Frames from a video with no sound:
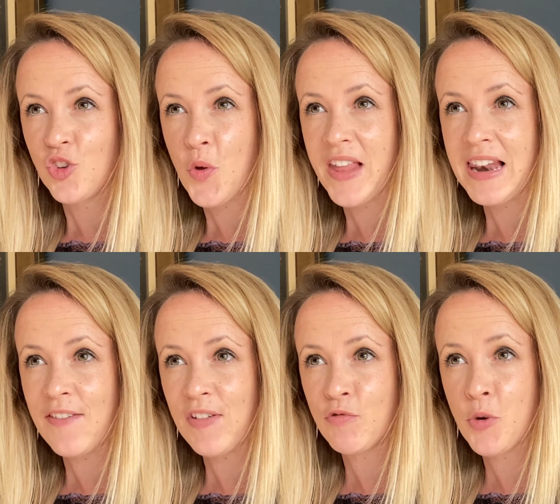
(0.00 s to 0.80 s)
the
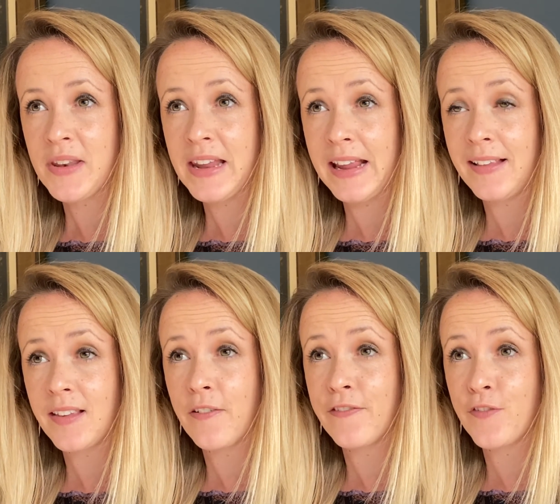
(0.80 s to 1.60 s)
living room needs
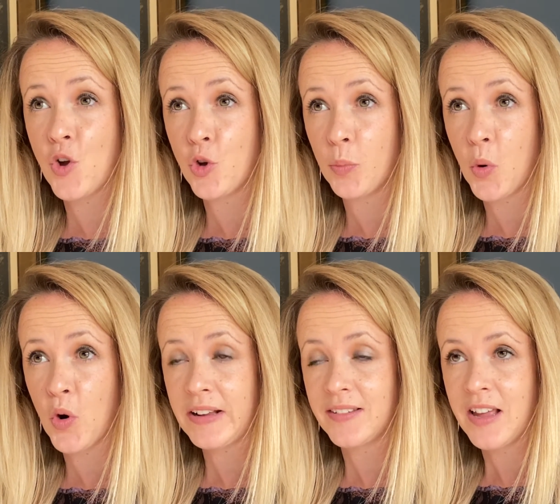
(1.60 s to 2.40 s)
a focal
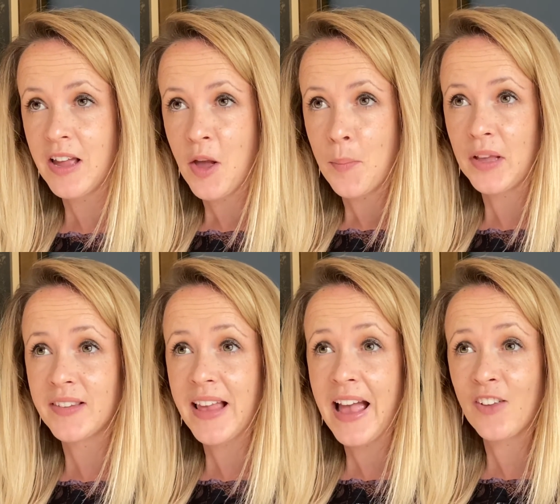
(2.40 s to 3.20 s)
point,
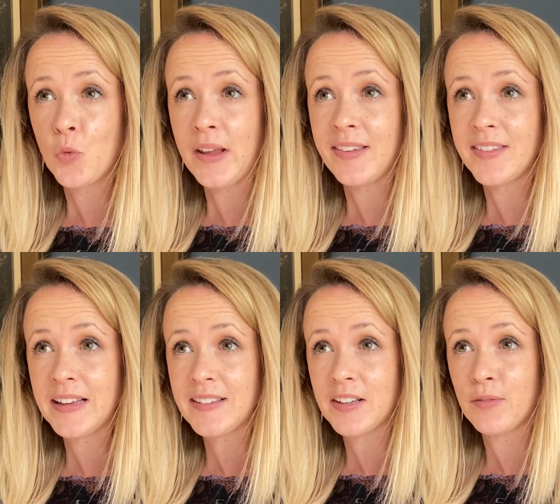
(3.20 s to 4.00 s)
because as we
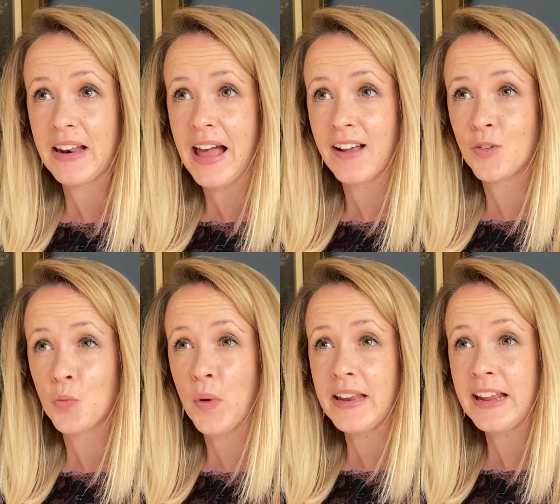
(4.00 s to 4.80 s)
sit and
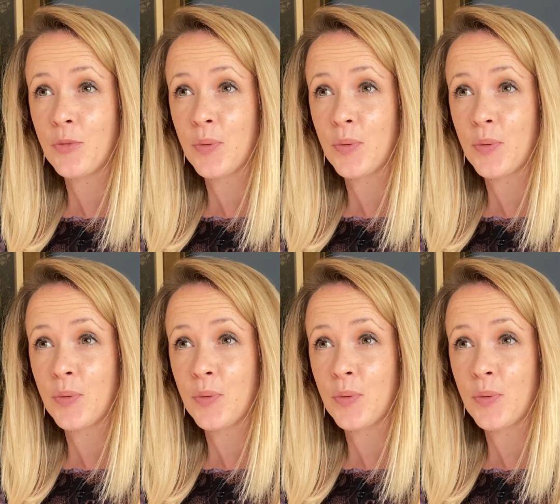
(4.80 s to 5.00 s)
relax, we need to